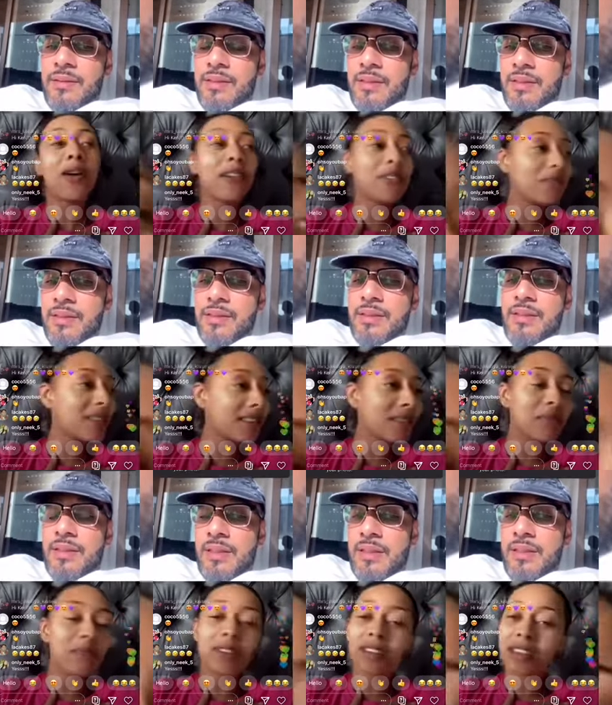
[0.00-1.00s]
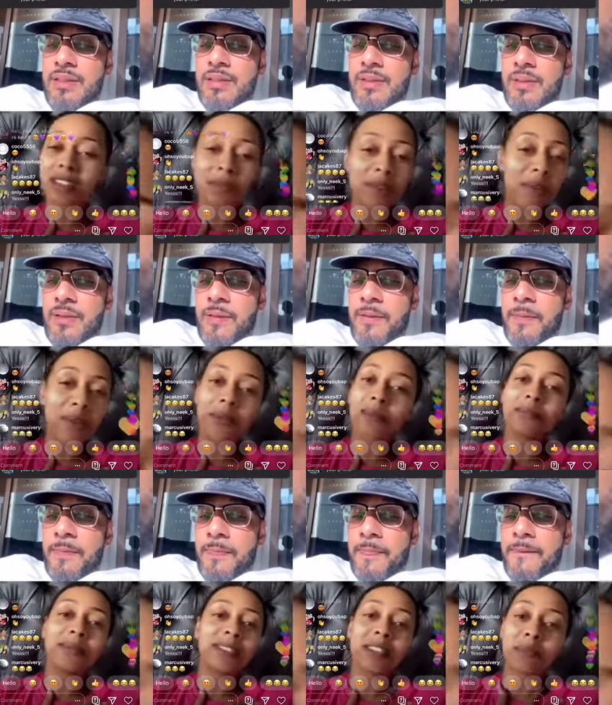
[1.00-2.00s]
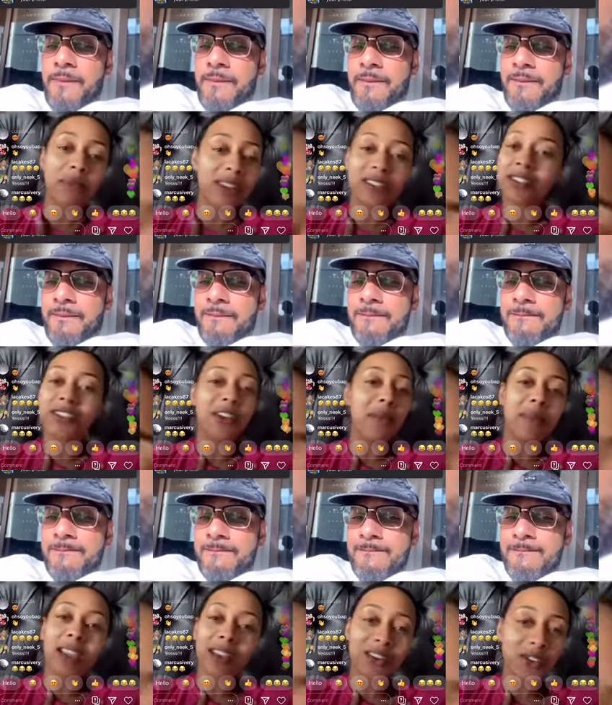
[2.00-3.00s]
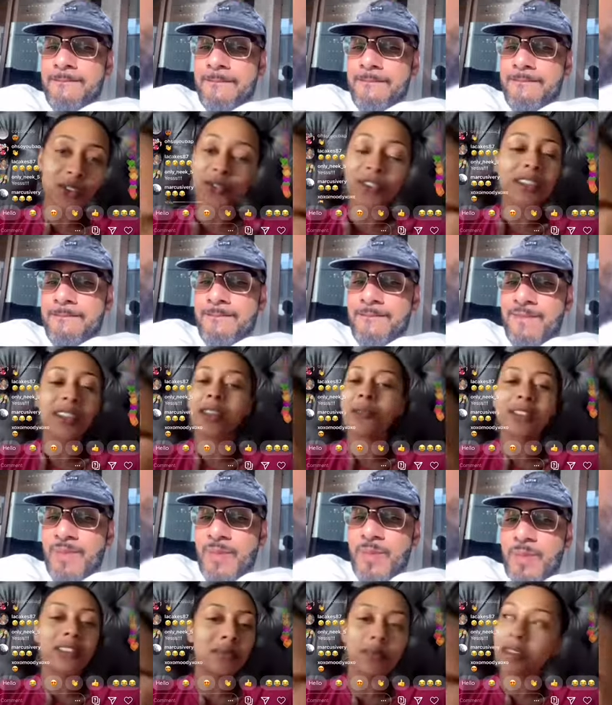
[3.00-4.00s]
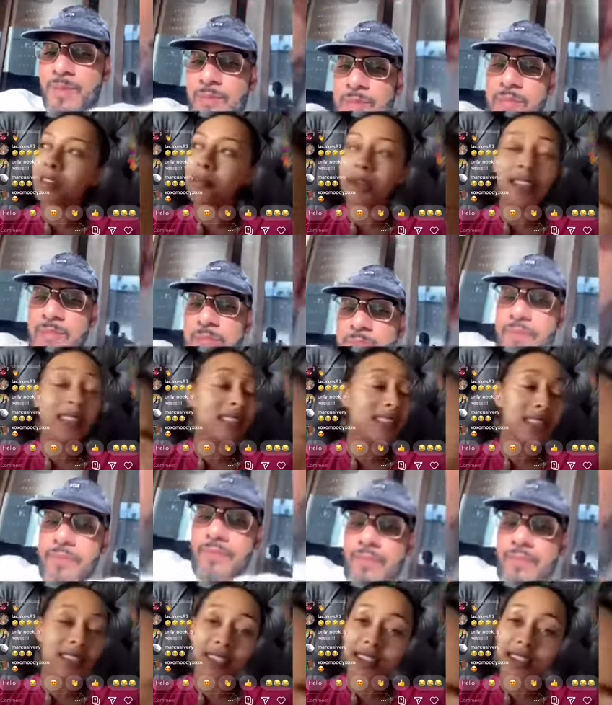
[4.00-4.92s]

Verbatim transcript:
Speaker 1: many millions of people impressions y'all made or 250 that was in the building, man. This